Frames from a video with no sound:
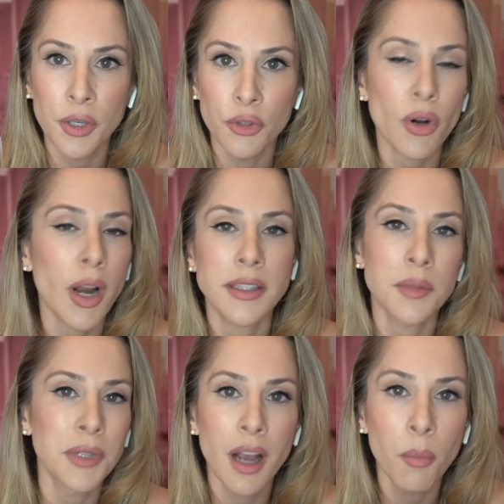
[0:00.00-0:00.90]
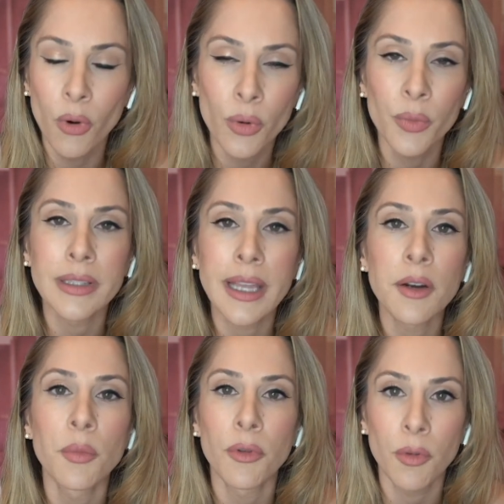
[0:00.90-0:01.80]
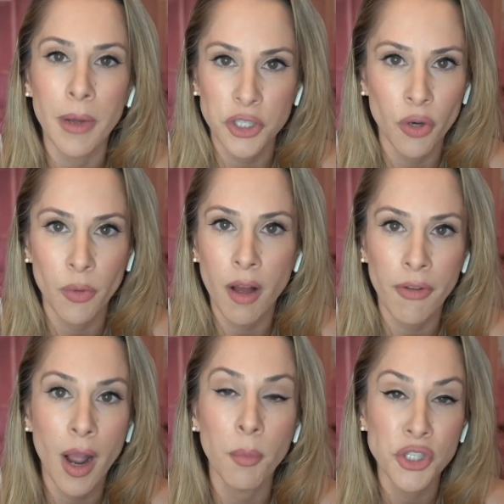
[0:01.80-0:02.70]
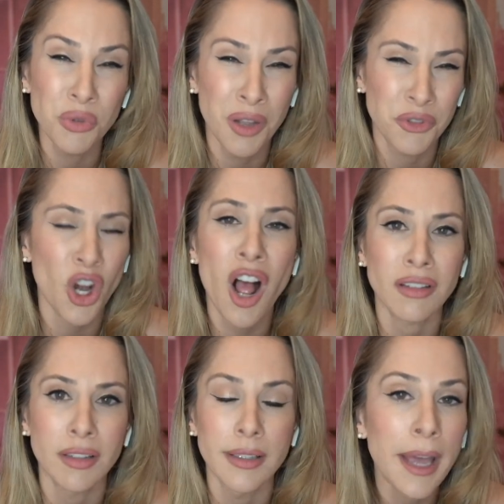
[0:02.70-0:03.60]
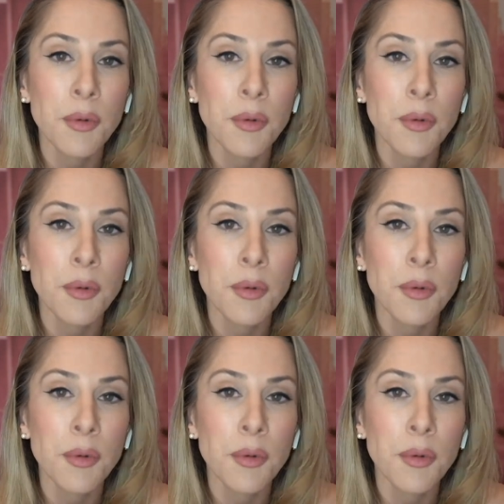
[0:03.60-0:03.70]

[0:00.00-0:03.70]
you're trying to become more relatable by showing off how much you love chocolate.